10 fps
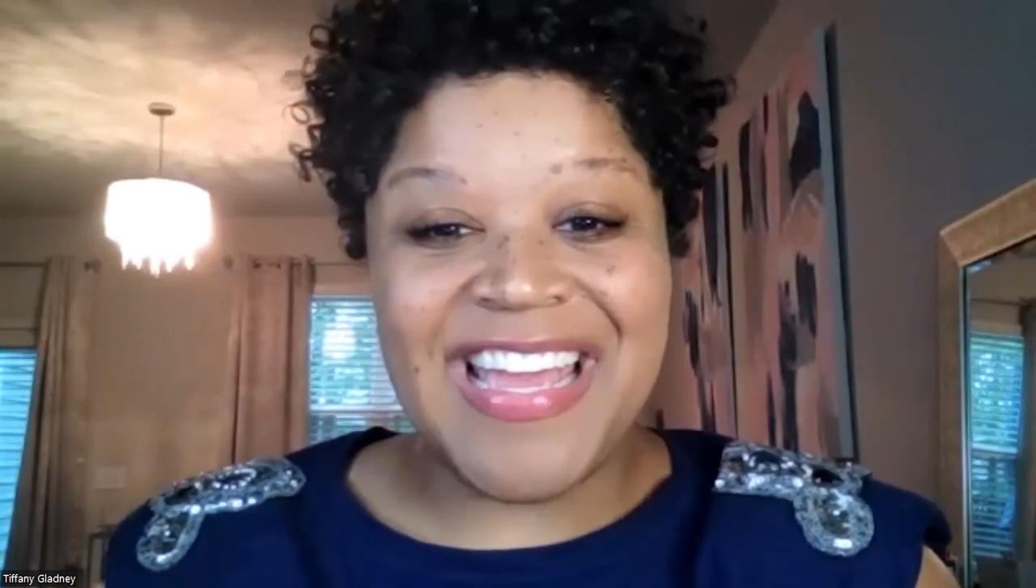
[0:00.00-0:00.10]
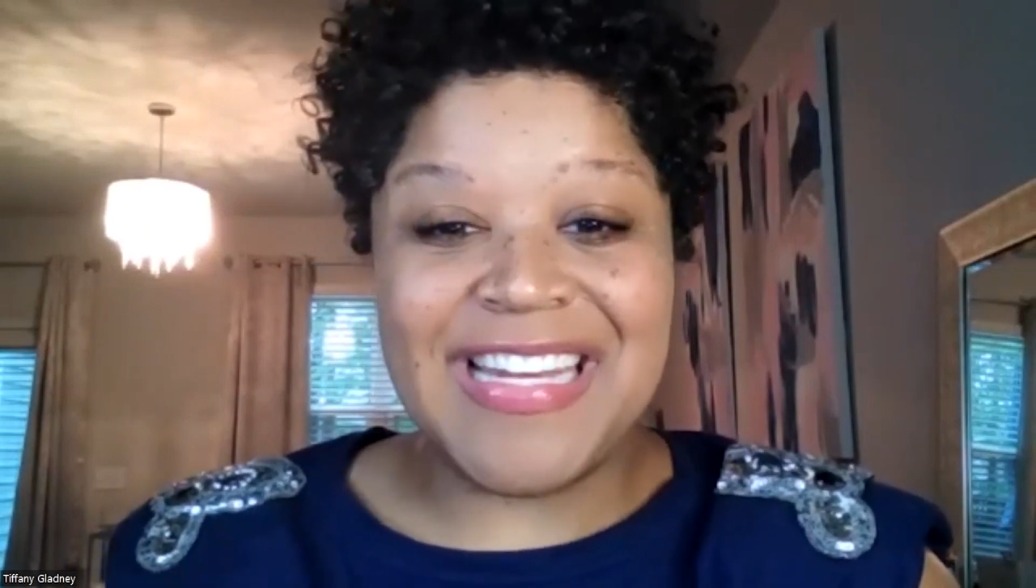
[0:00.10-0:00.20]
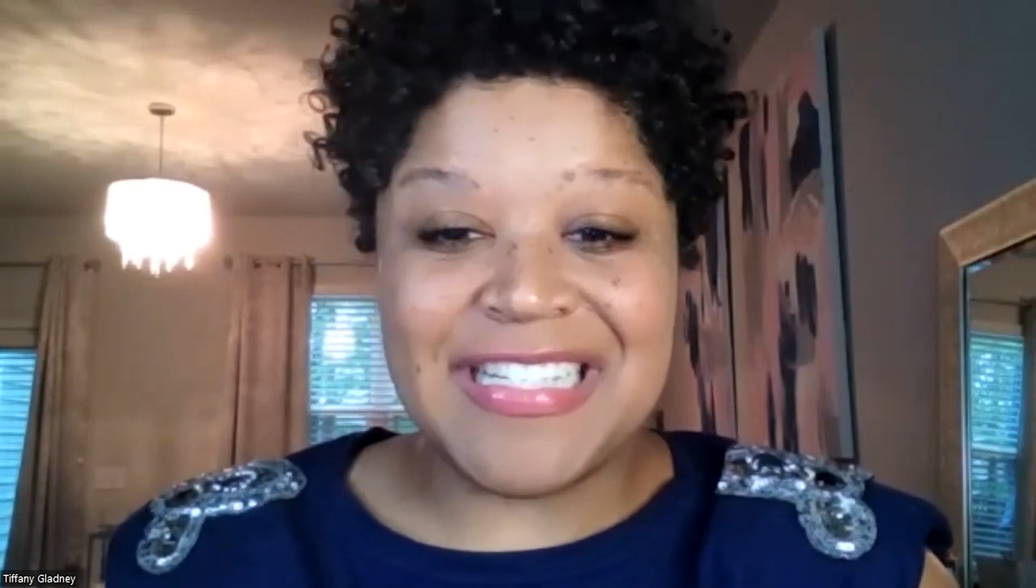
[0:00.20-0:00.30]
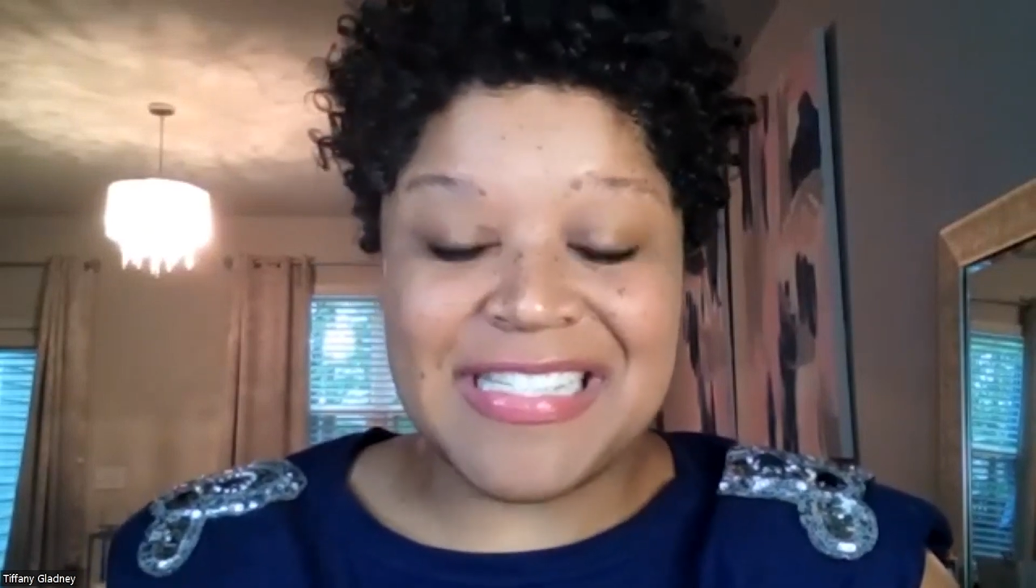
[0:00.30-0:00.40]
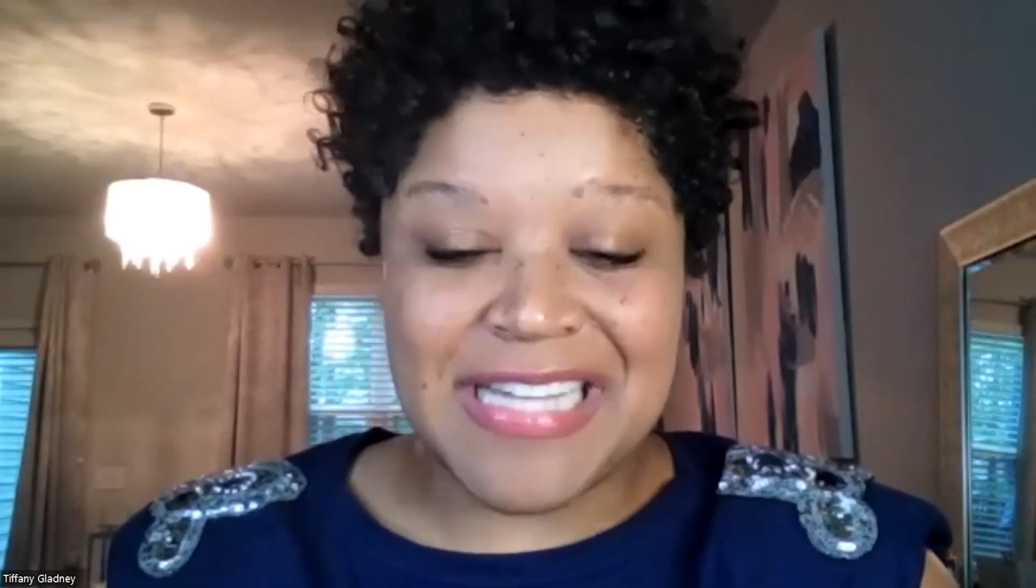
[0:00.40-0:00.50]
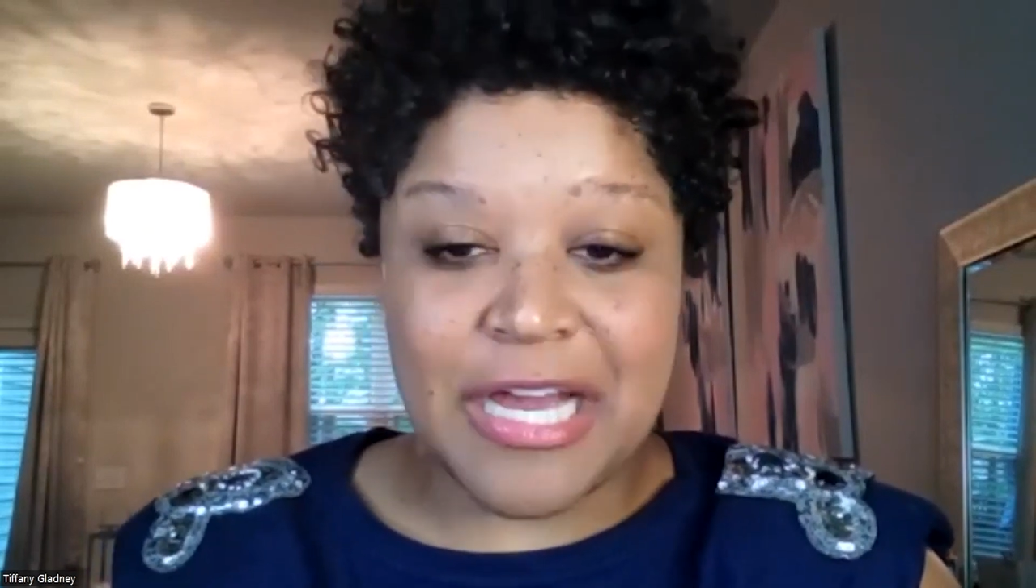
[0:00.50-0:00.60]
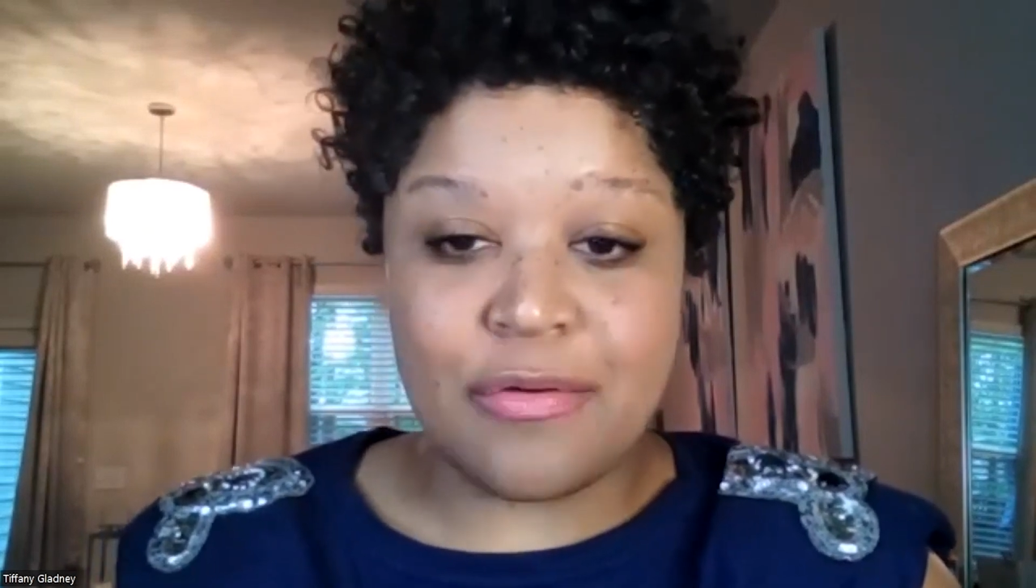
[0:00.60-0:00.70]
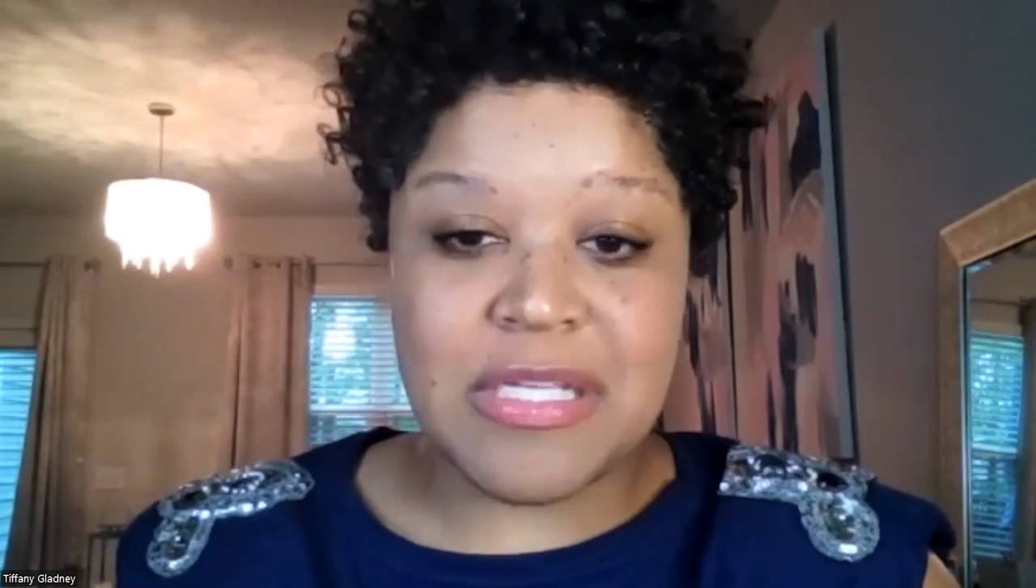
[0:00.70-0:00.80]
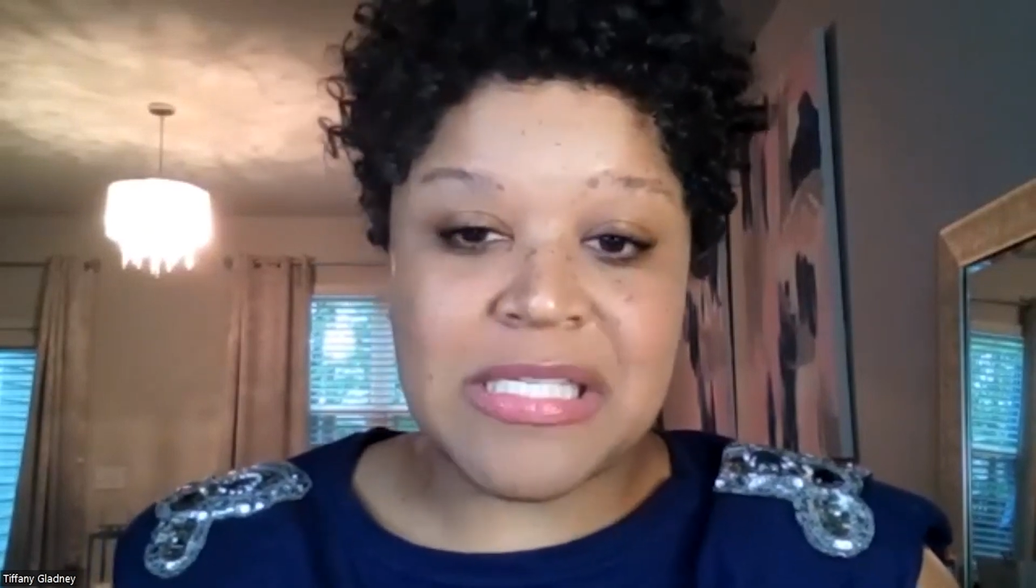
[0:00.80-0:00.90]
and is now